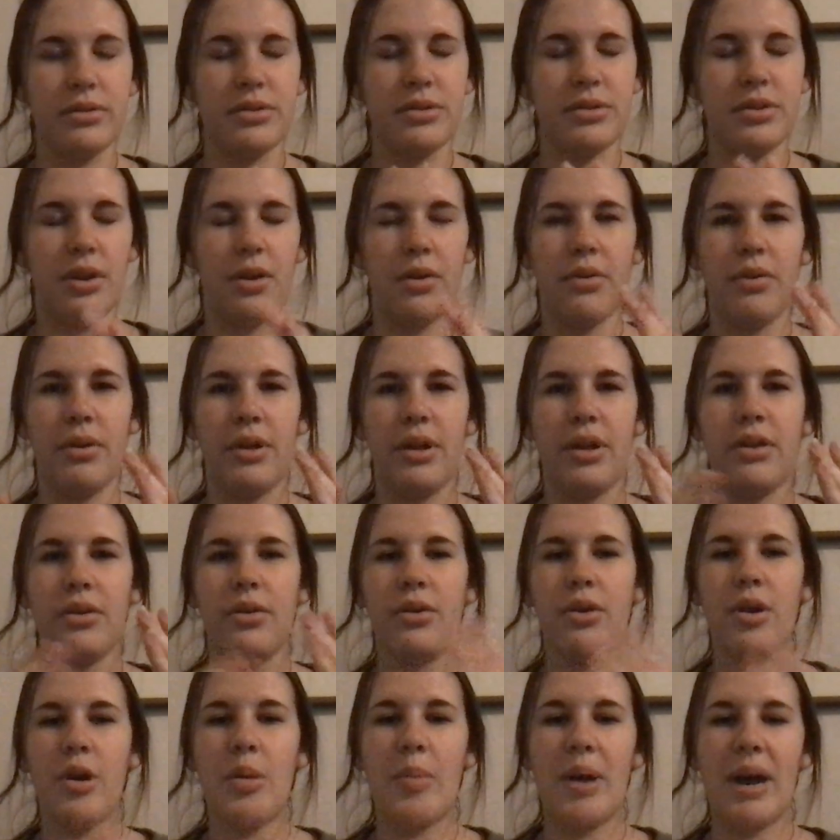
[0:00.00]
So
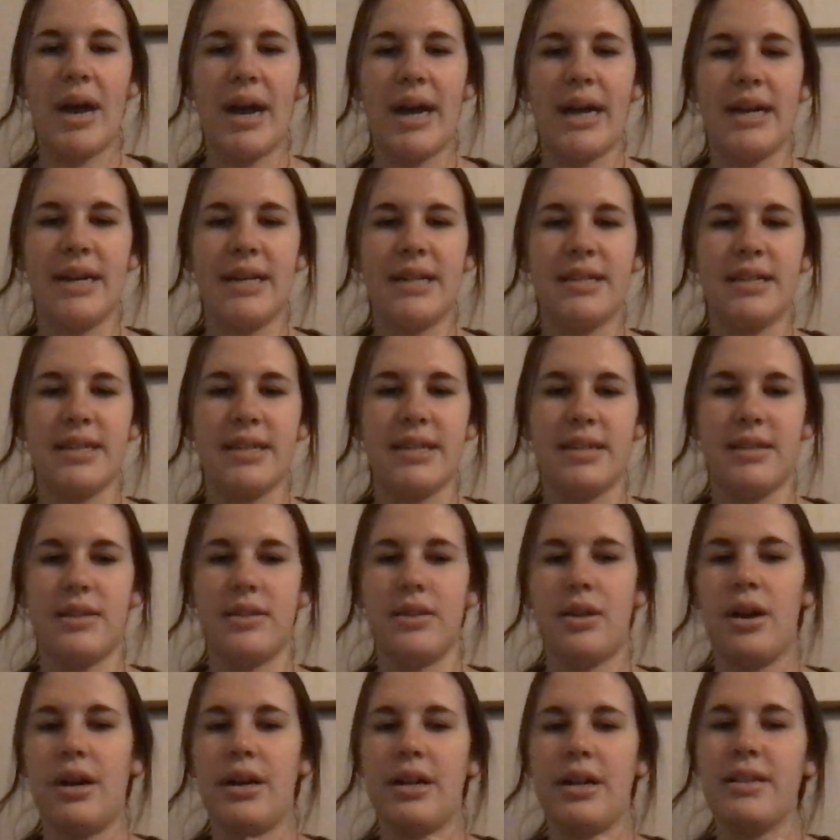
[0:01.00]
your bias is
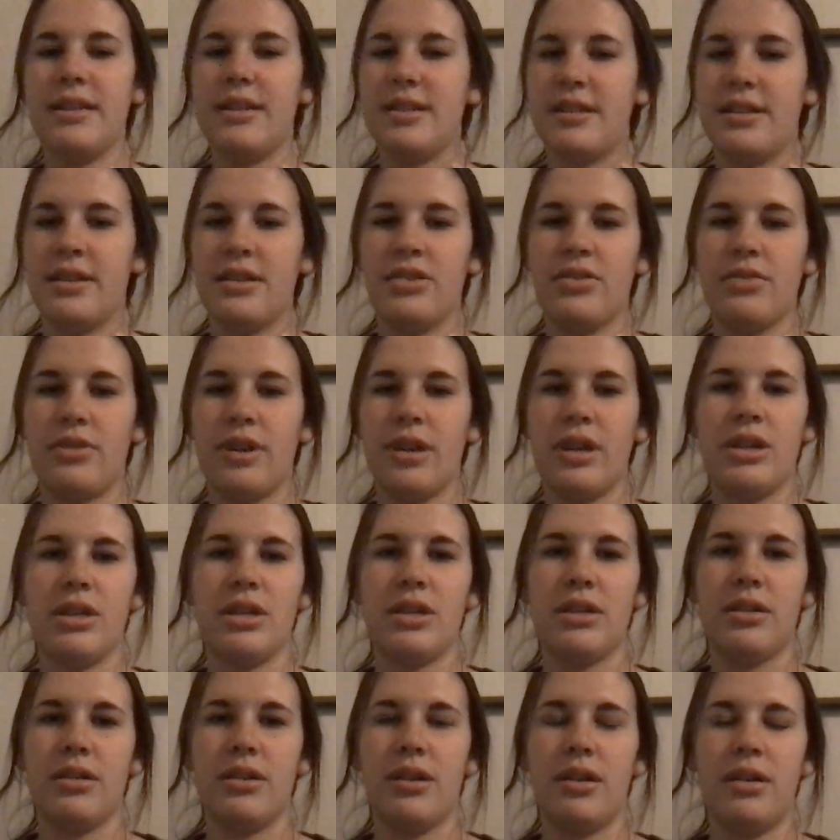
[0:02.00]
not in the
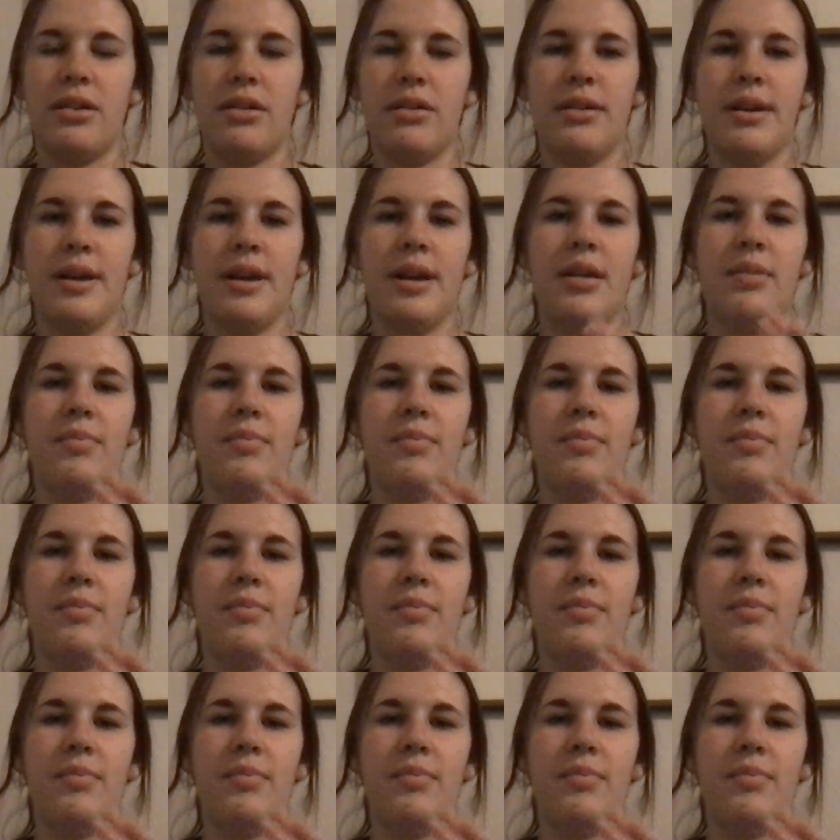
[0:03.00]
situation at all